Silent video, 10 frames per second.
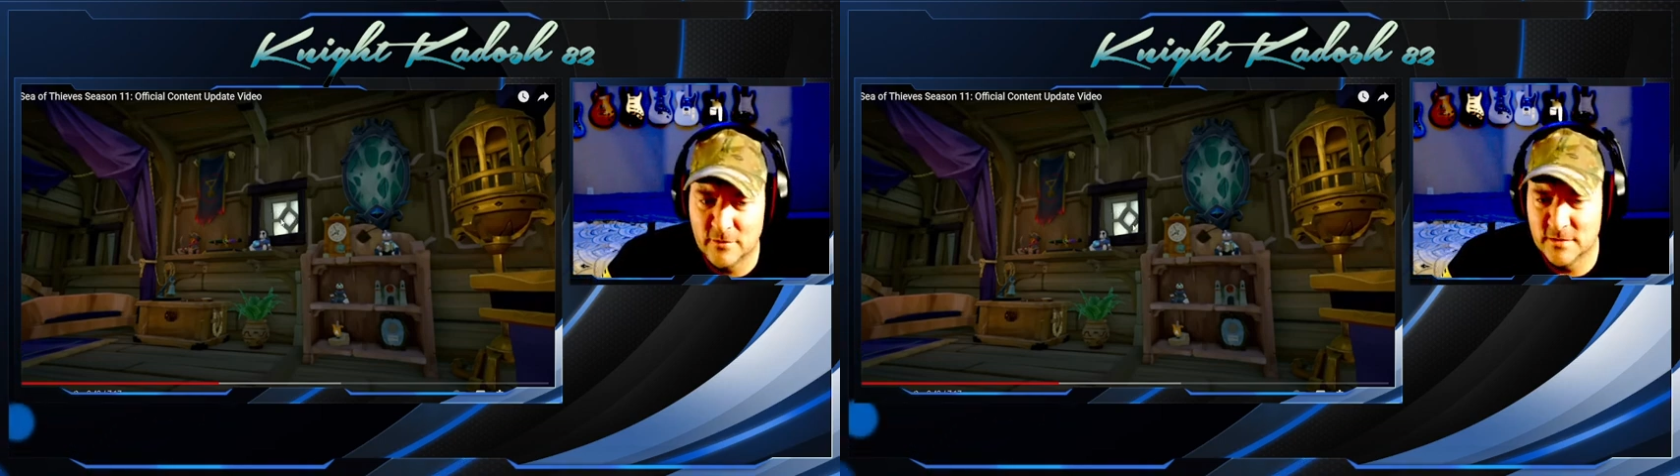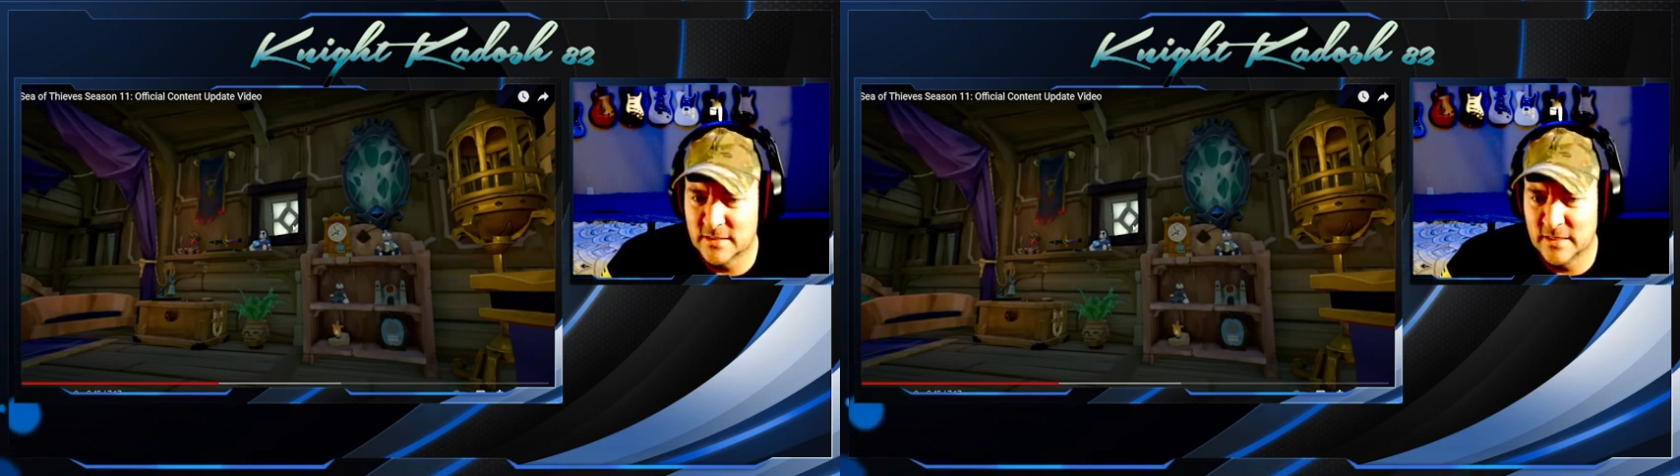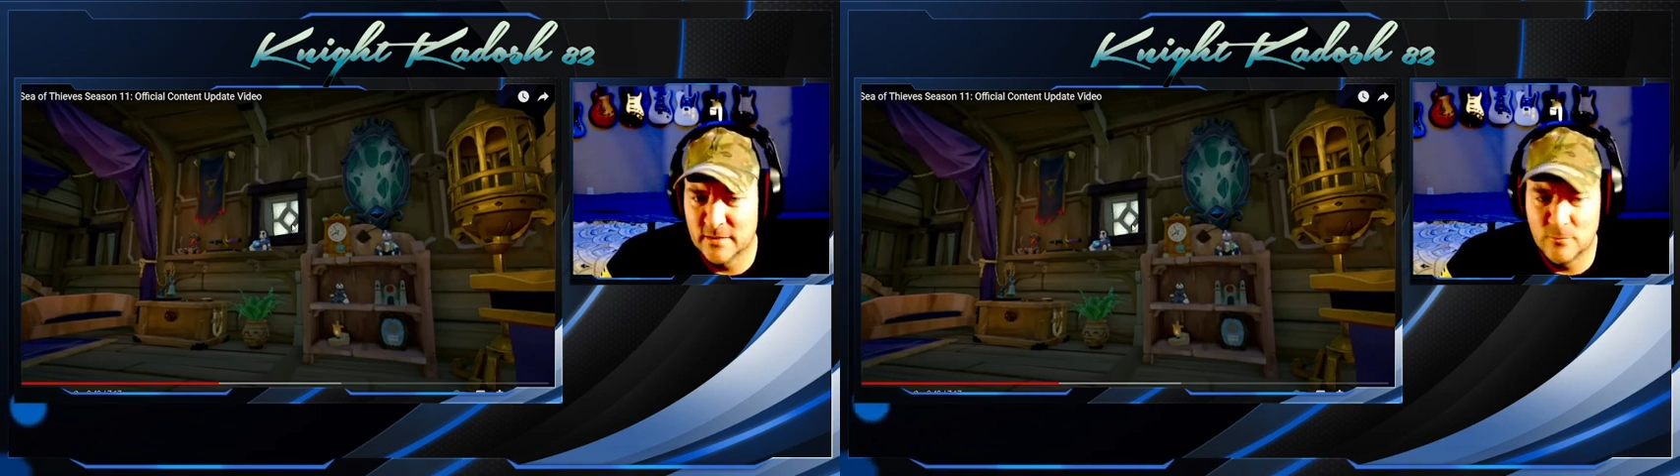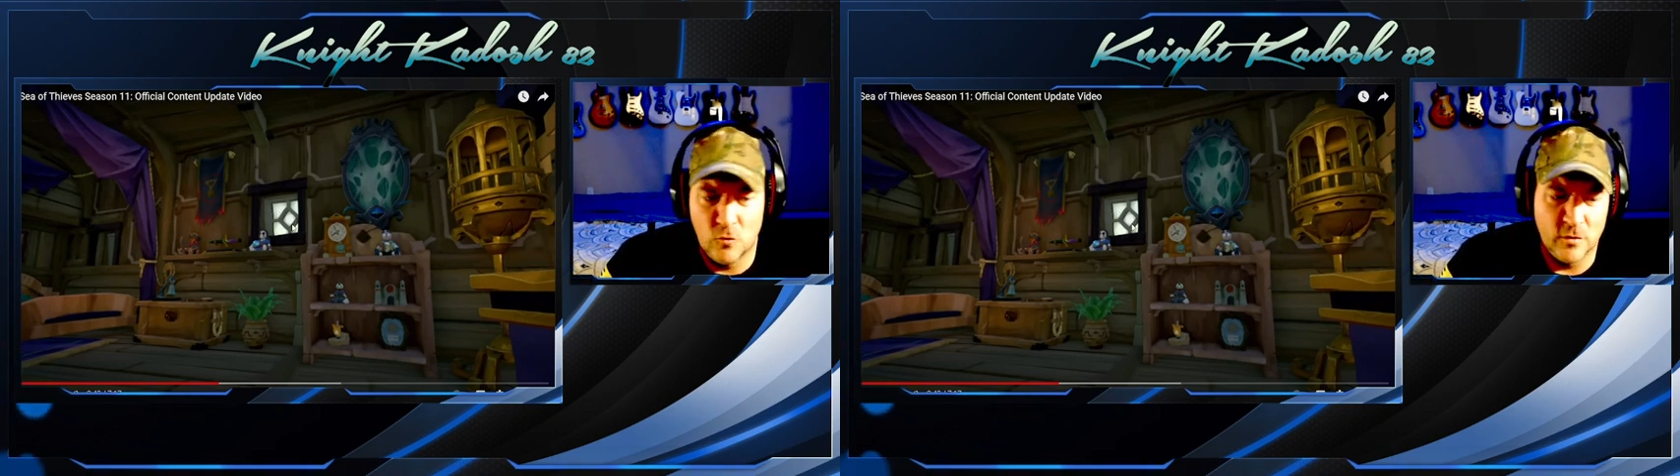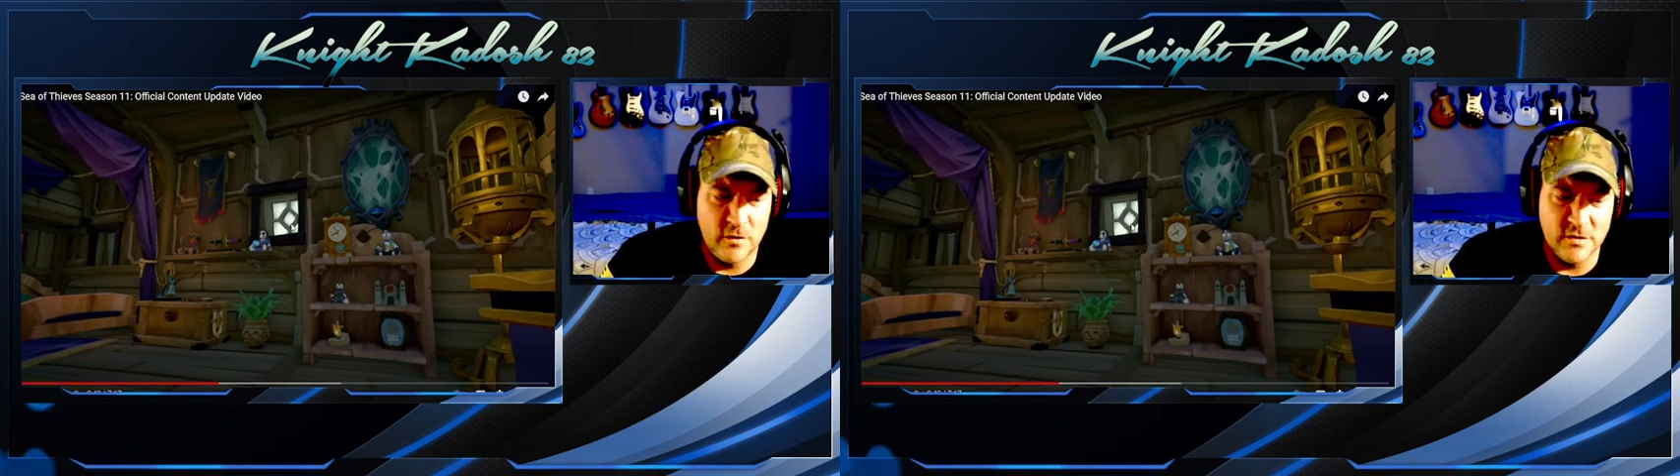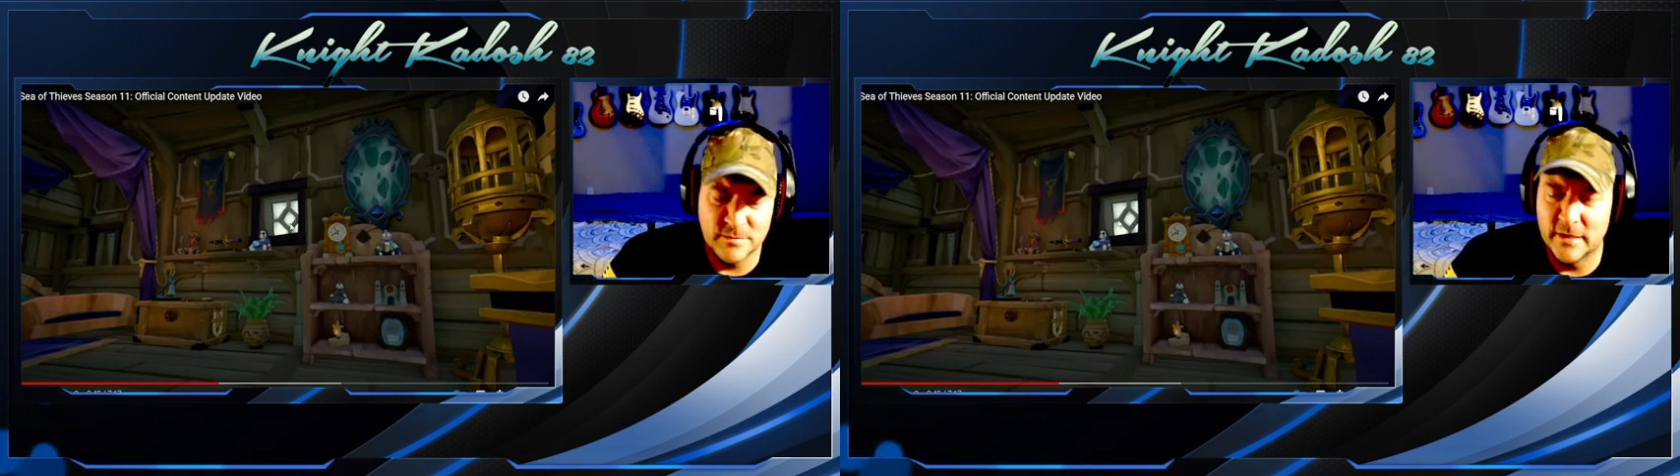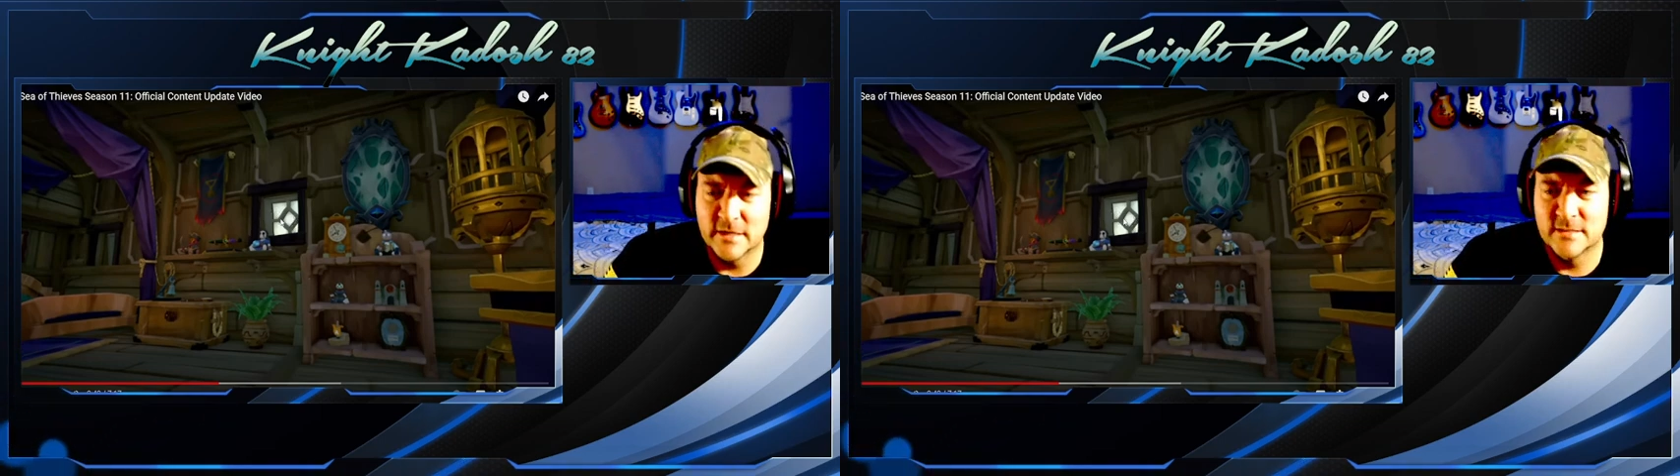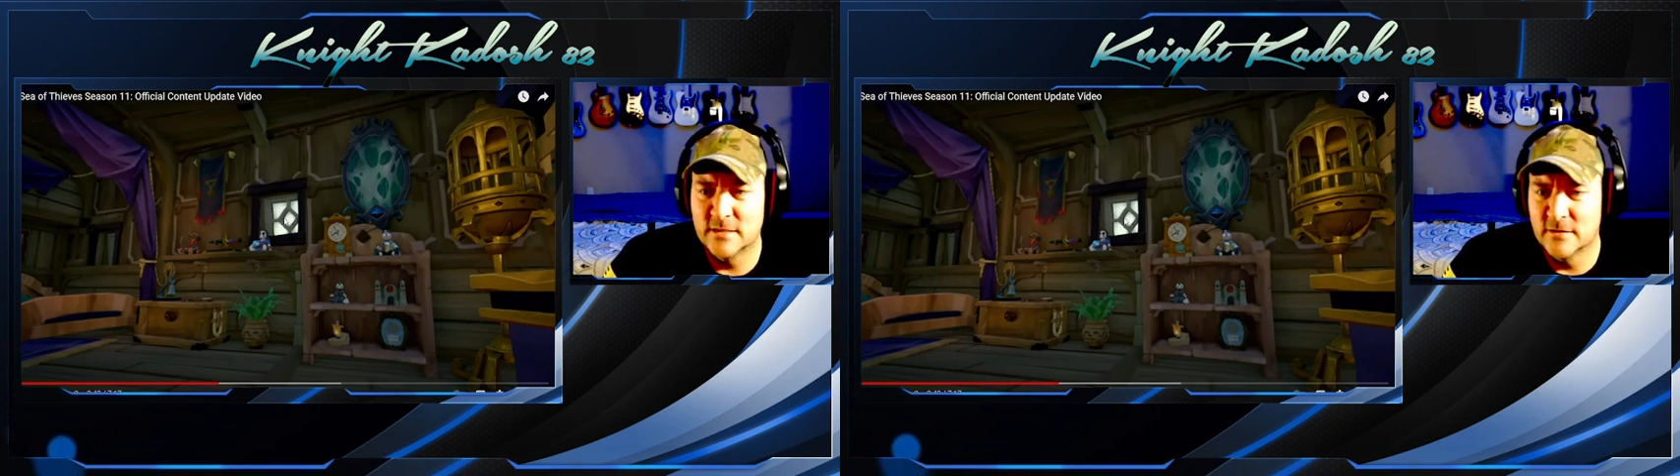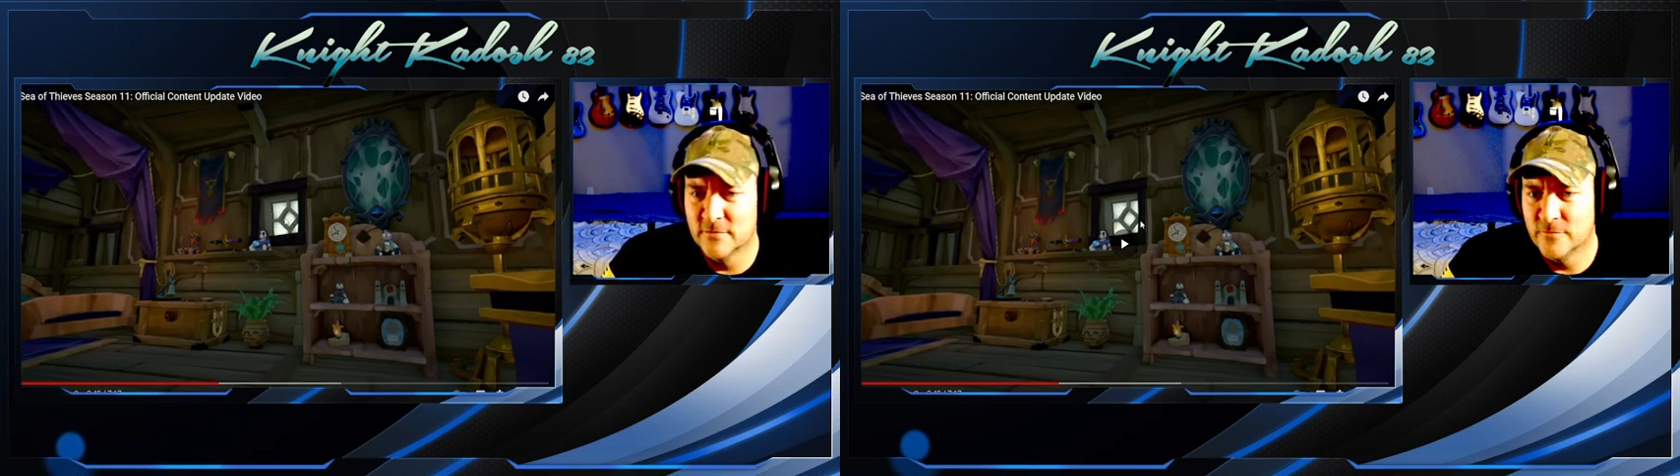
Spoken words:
is getting more cosmetics, you know.